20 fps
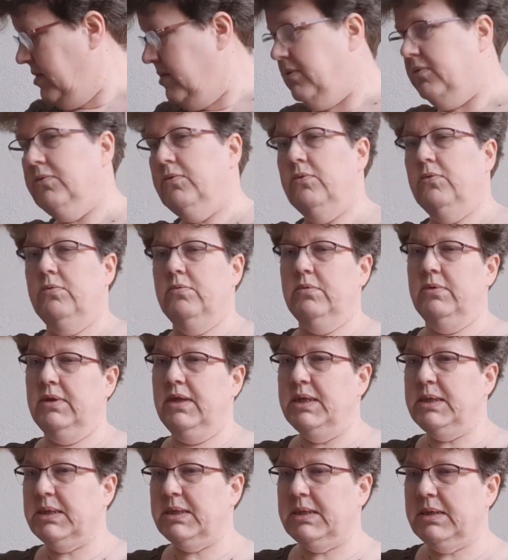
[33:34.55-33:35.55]
oh,
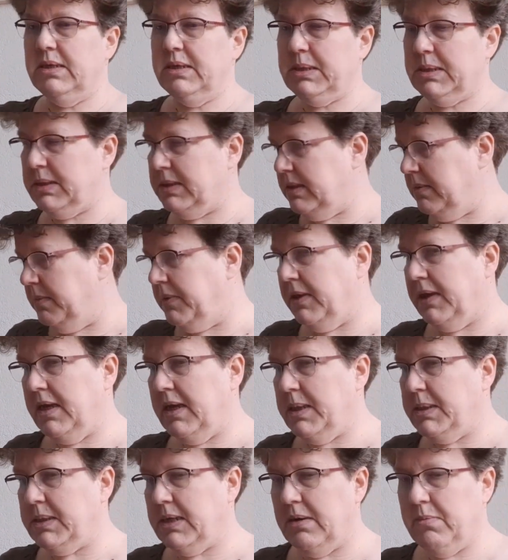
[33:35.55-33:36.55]
this is something
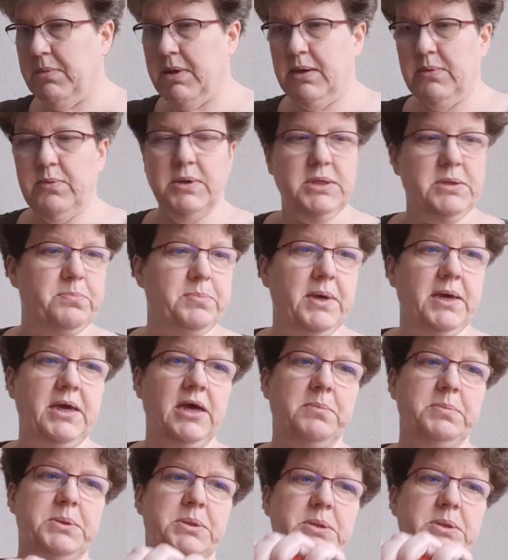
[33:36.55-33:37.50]
else I might want to pick up